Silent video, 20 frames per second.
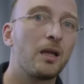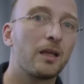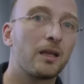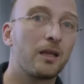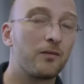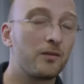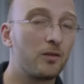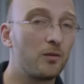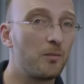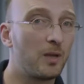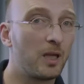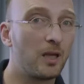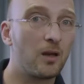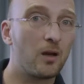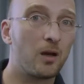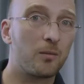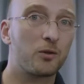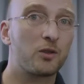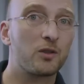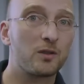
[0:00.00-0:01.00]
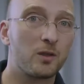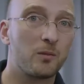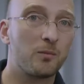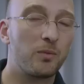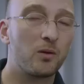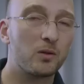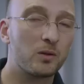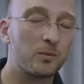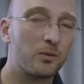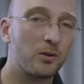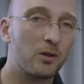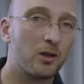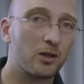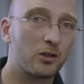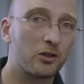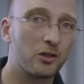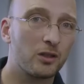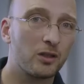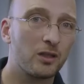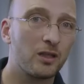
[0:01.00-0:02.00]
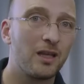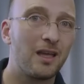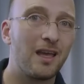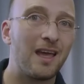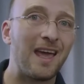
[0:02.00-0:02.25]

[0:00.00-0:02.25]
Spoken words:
Gives you many options in post-production,